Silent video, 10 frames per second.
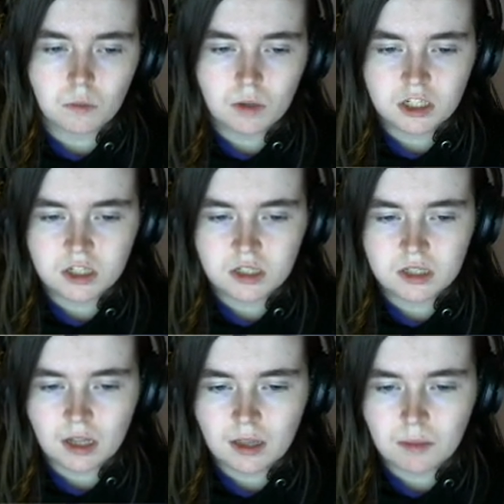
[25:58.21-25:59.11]
Why is she
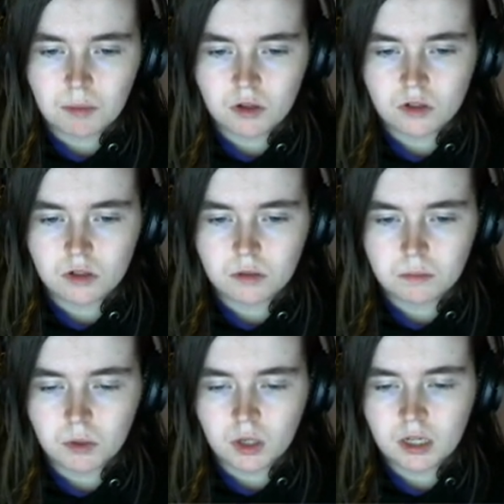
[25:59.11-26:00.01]
suddenly
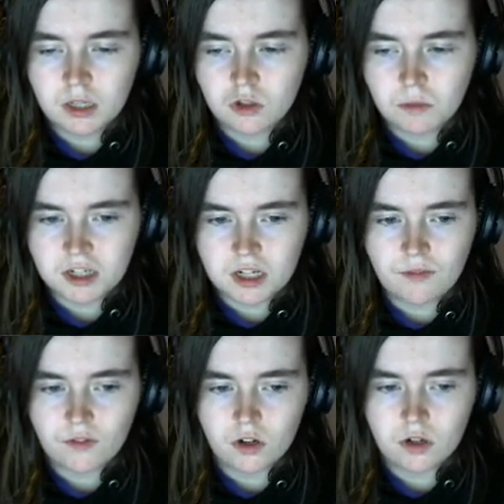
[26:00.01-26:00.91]
putting in so much
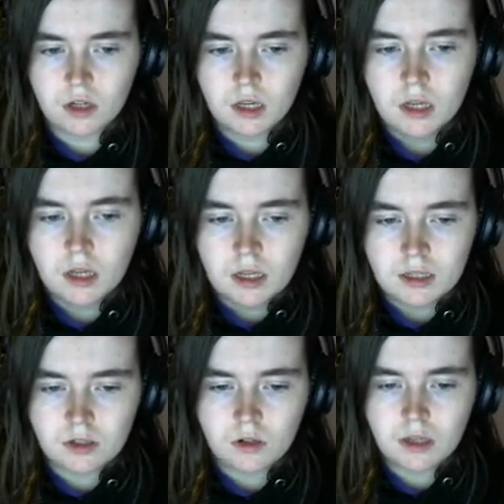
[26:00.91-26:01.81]
effort?
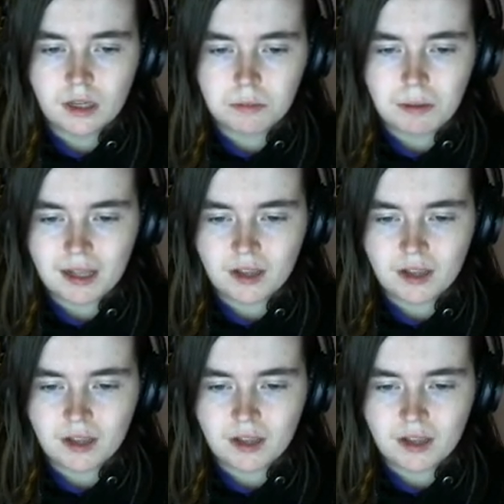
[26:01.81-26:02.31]
As Yuri gets past the